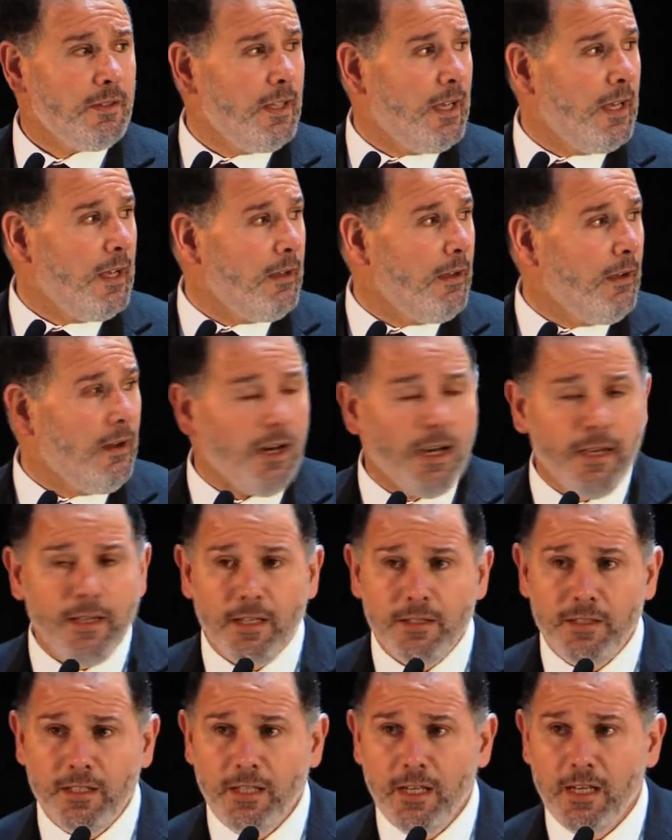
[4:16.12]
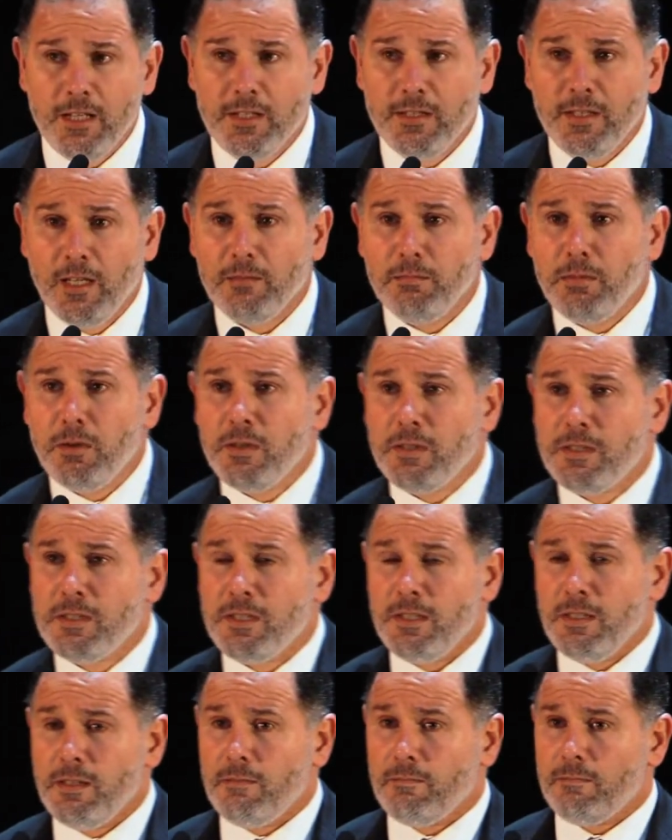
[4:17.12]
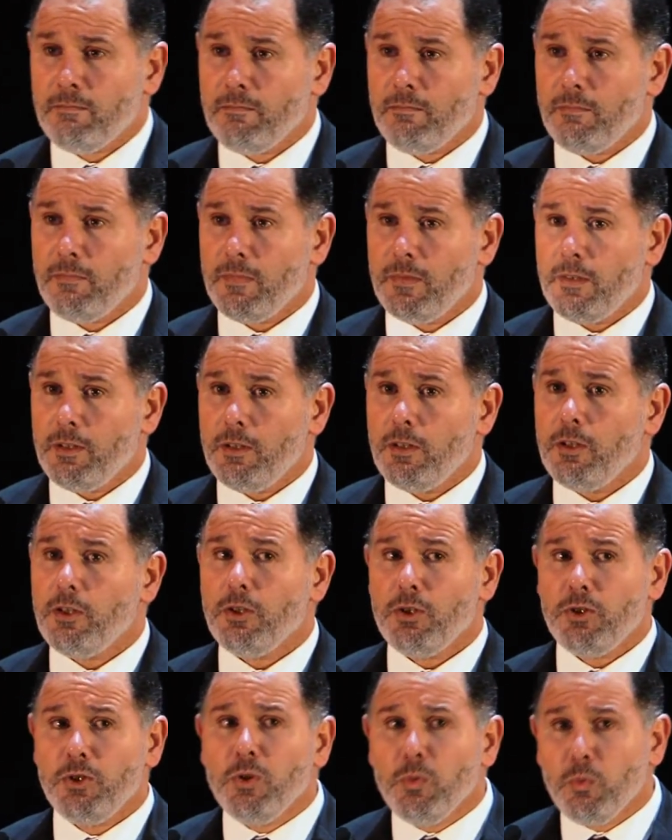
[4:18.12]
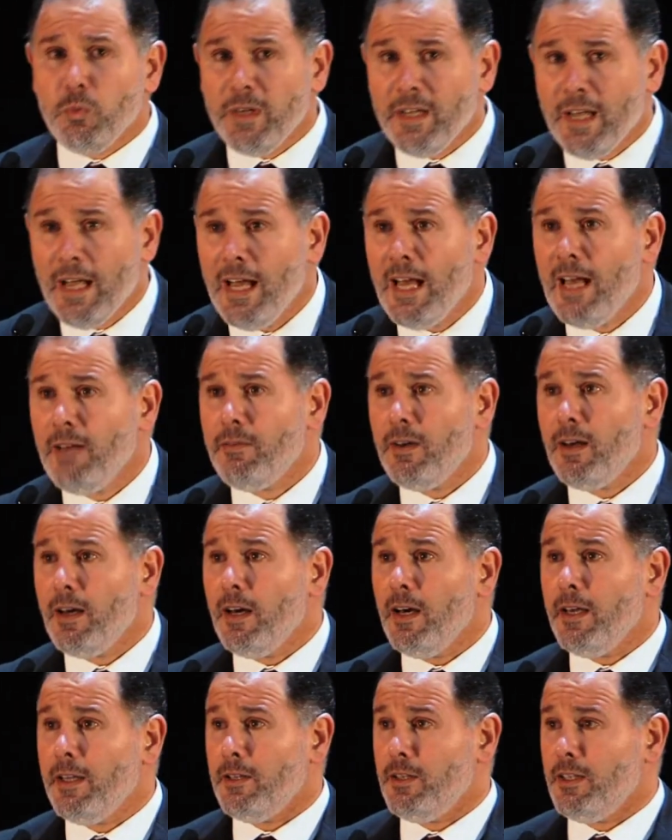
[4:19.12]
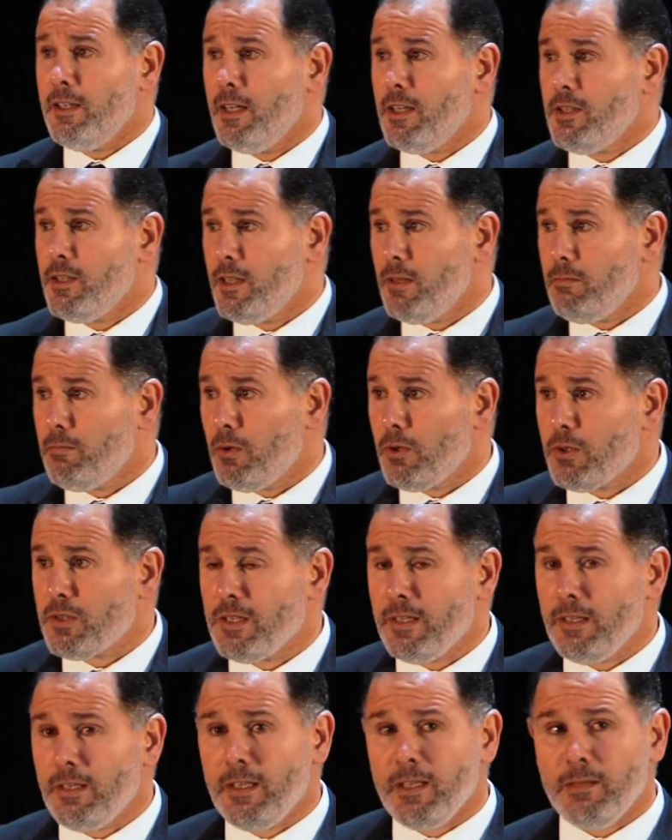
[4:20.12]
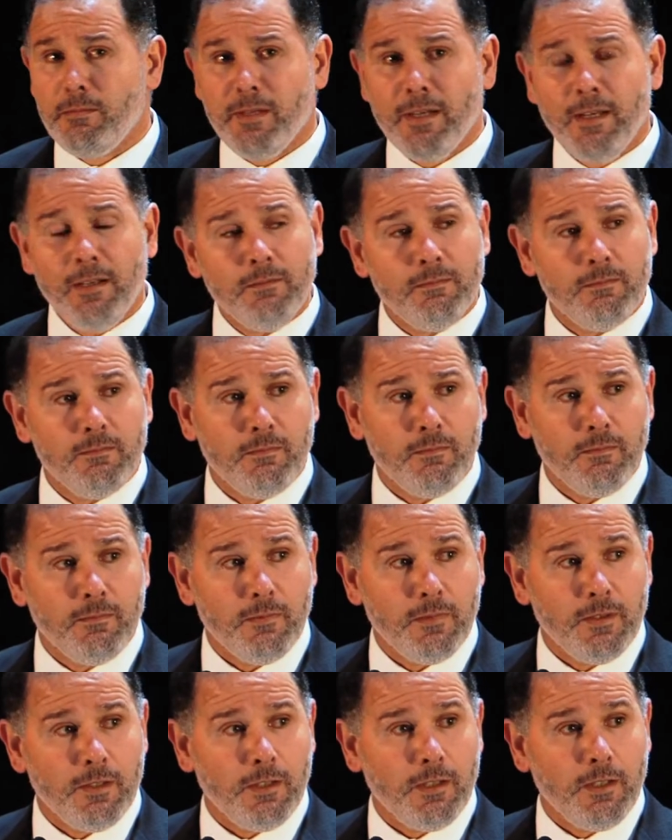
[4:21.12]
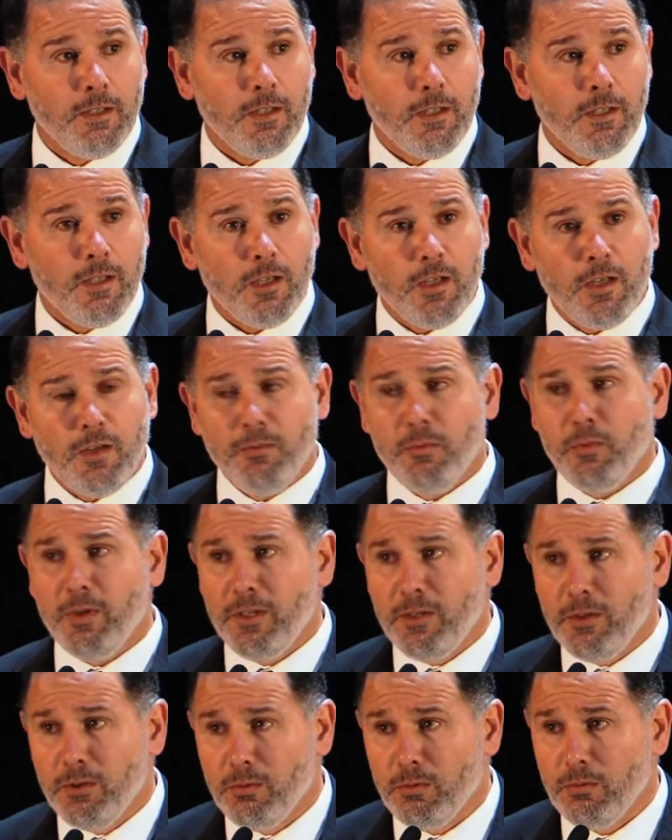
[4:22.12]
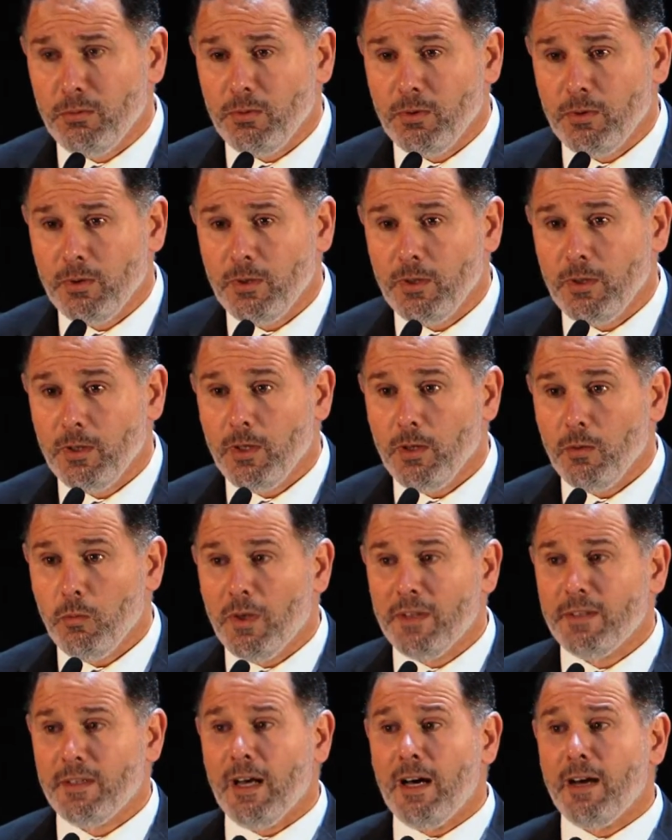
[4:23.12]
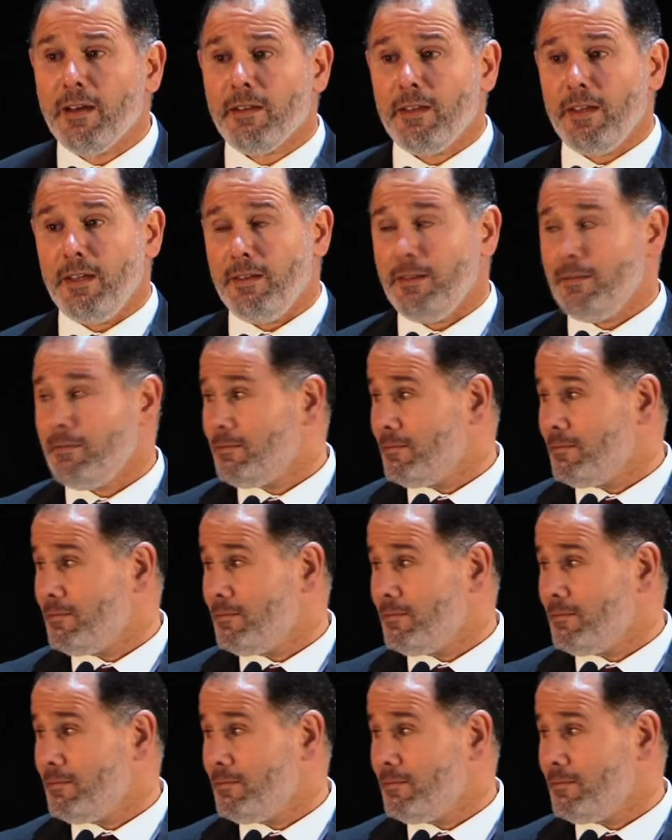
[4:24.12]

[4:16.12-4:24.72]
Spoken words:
the higher educational policy. Do we have a higher educational policy in Libya? If we do, what are they?